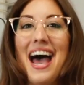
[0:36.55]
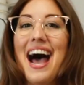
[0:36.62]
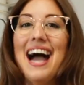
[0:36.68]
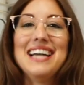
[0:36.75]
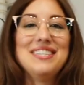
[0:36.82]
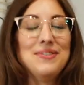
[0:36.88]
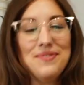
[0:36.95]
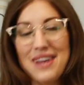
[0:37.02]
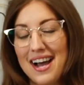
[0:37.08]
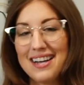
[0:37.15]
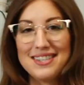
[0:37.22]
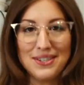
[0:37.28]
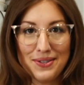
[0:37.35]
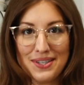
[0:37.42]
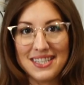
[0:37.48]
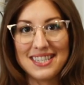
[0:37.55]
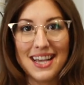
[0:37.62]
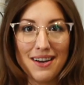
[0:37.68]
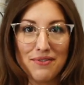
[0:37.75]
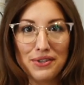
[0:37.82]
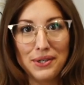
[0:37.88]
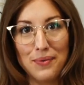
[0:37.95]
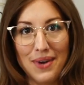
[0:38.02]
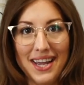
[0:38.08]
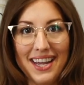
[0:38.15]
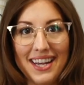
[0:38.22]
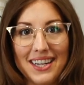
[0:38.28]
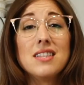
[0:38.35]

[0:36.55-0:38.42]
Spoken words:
I do not do this every week.